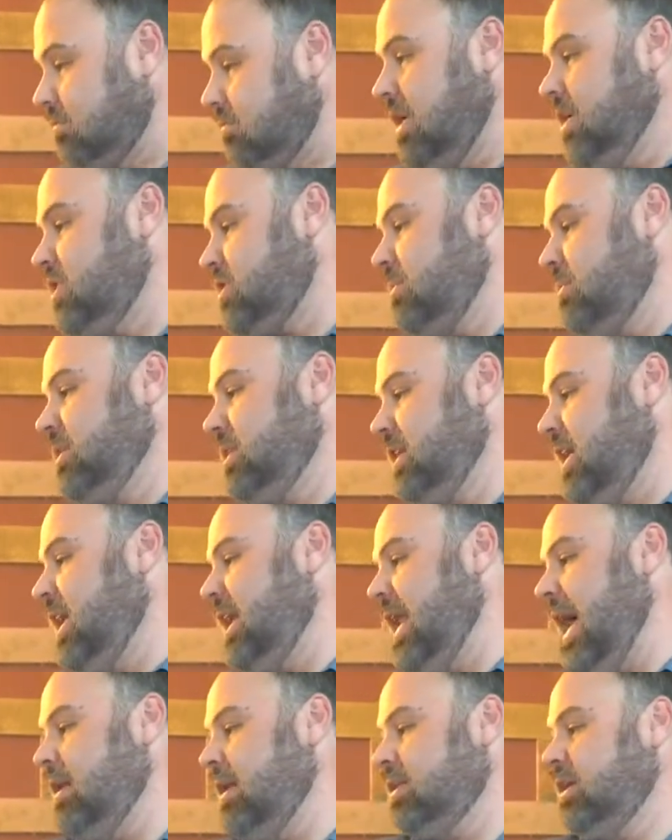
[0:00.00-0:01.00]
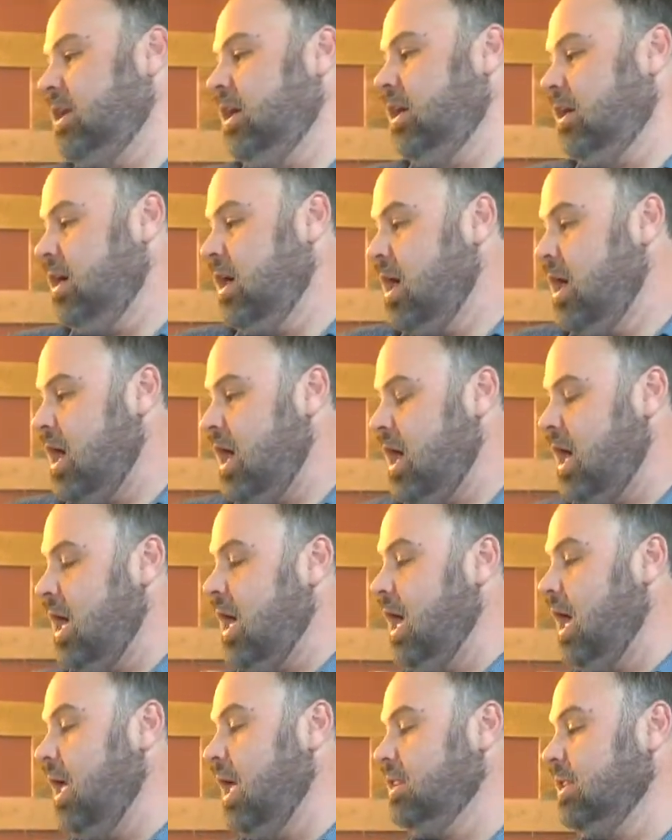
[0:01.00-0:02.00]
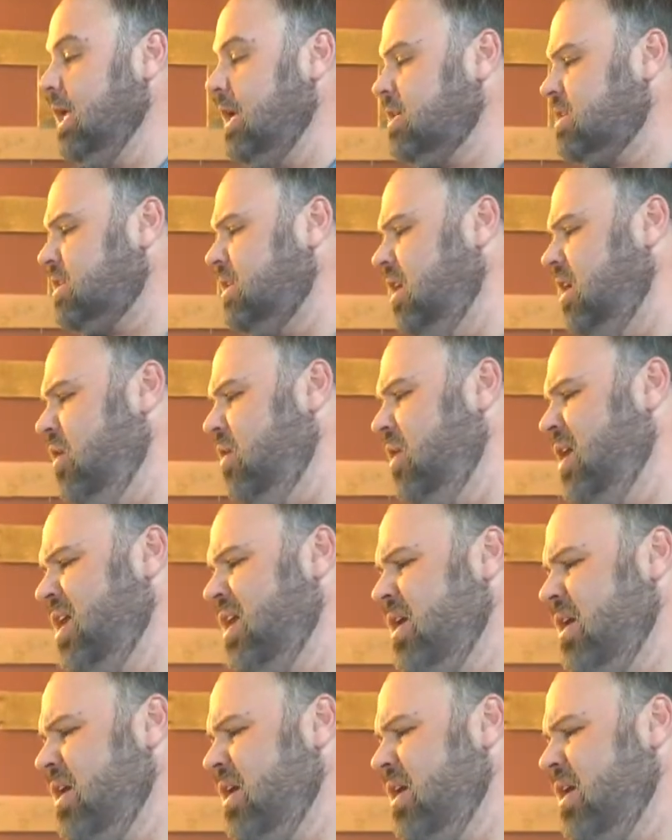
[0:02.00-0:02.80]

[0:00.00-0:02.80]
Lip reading: instrument to get out there, let us know.